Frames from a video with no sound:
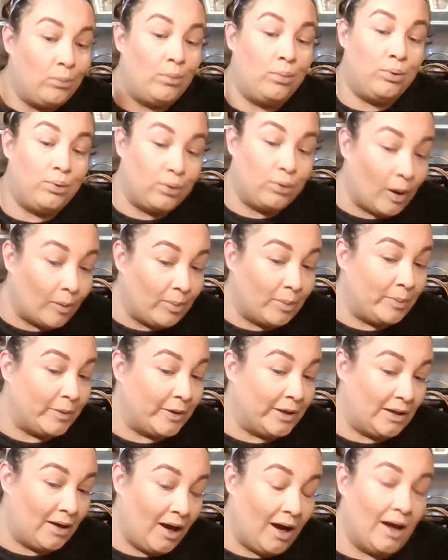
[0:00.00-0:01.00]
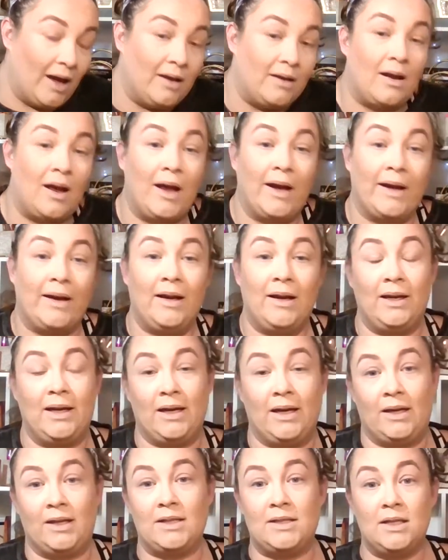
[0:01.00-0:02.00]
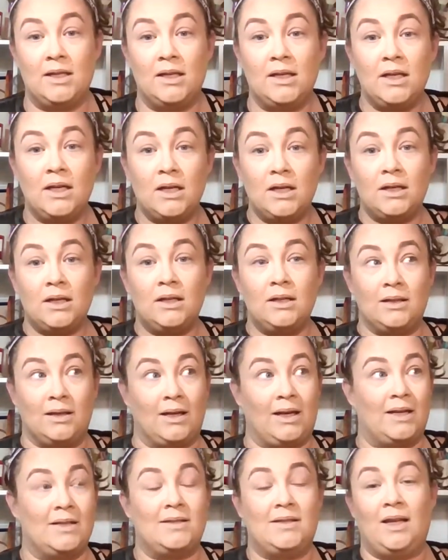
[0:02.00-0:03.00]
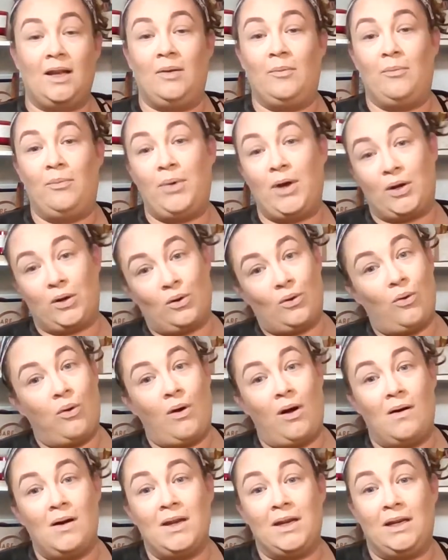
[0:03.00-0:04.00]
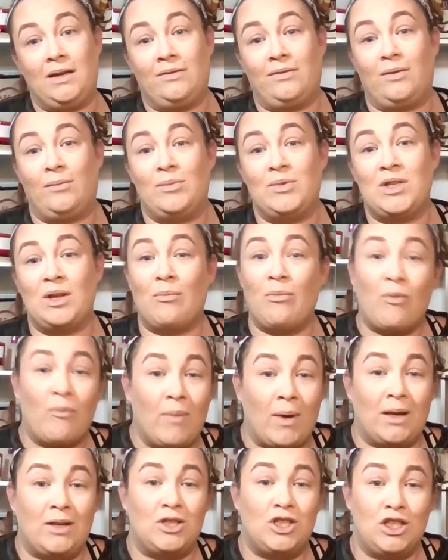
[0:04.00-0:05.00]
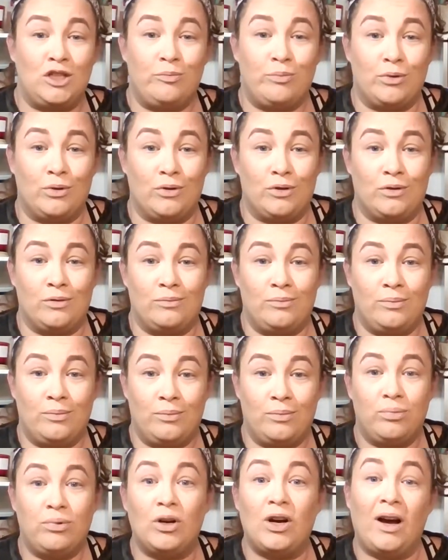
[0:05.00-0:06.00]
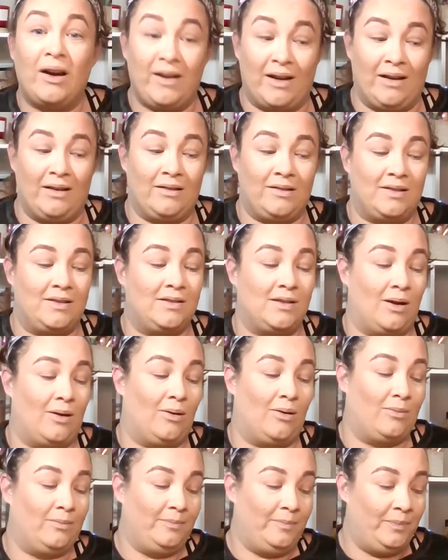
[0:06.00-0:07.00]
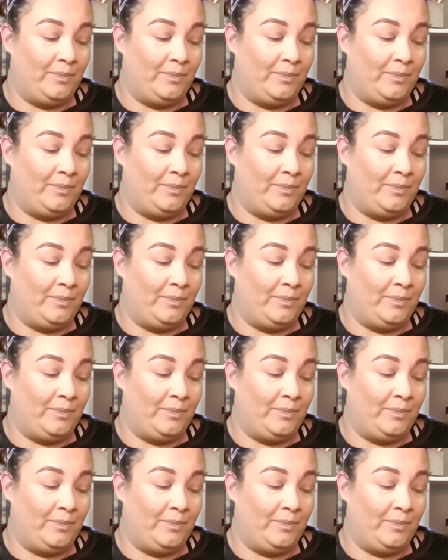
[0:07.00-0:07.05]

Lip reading: Probably not. I can get, like I said, better quality from some of my cheaper products. So